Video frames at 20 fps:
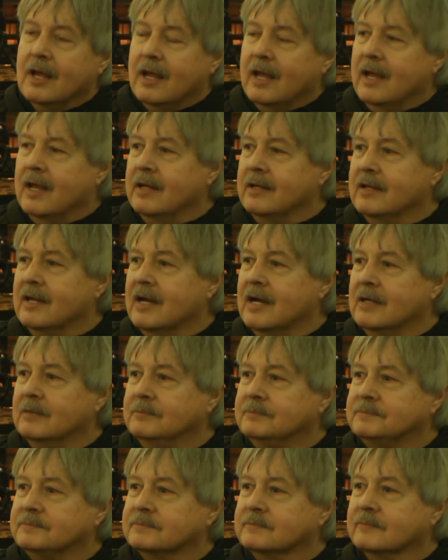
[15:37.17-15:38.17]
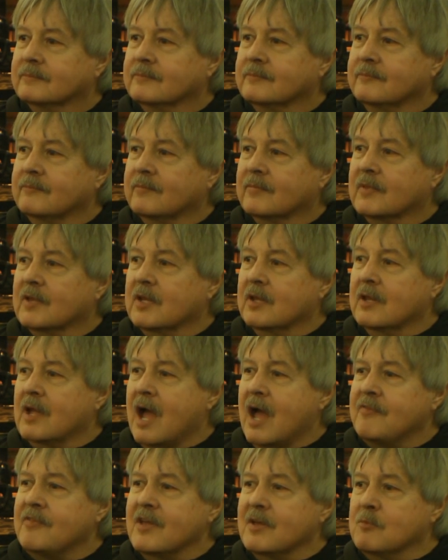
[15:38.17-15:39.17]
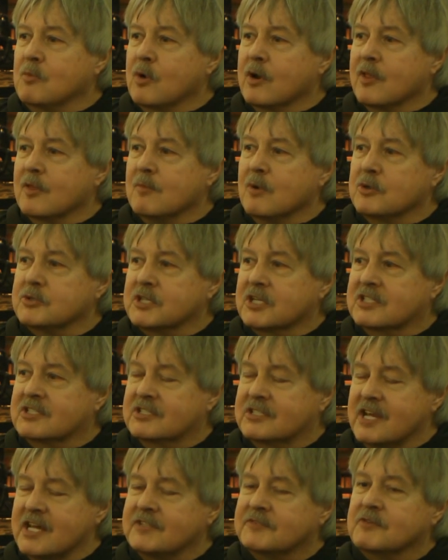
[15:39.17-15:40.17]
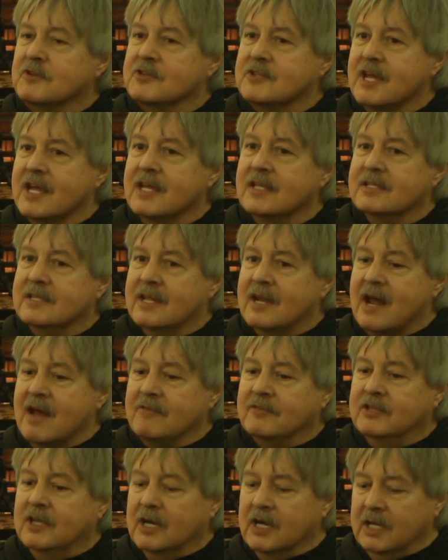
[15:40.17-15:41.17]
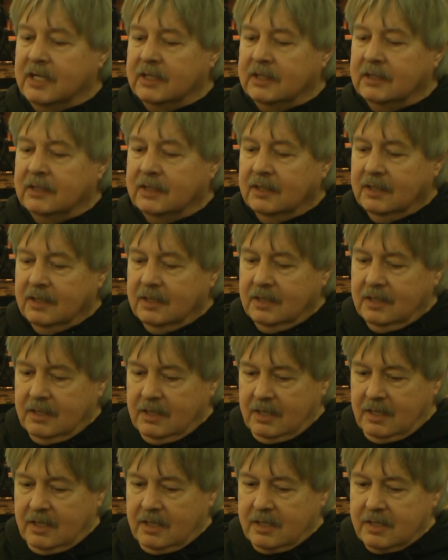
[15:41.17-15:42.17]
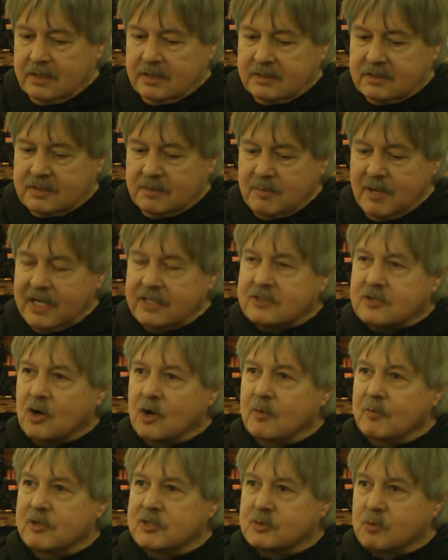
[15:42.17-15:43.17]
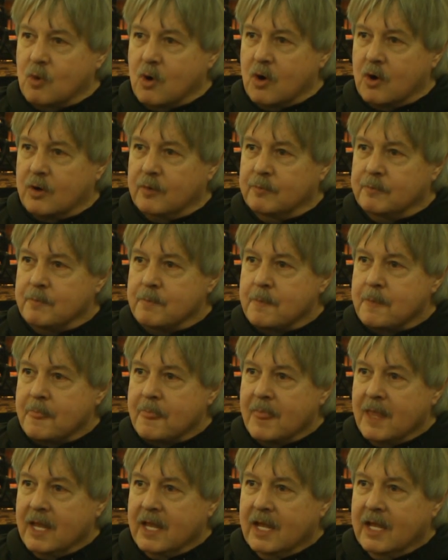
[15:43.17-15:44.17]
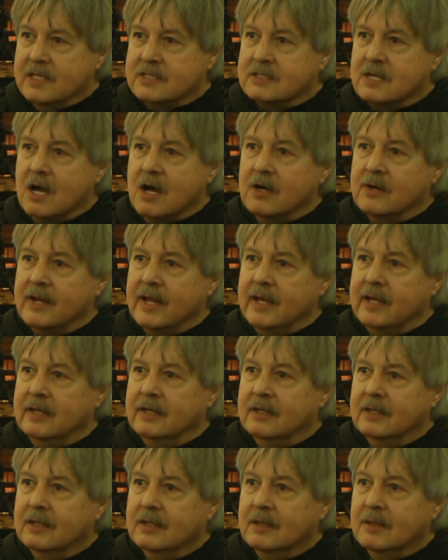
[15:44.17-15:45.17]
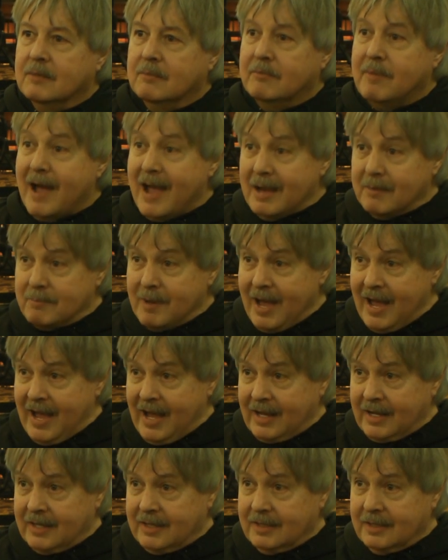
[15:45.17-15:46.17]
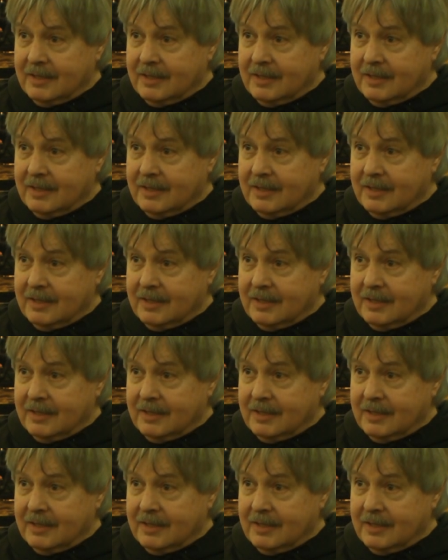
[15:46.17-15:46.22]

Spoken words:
And I think one of the most successful things that I've done to make tournaments work, it's called a buyback.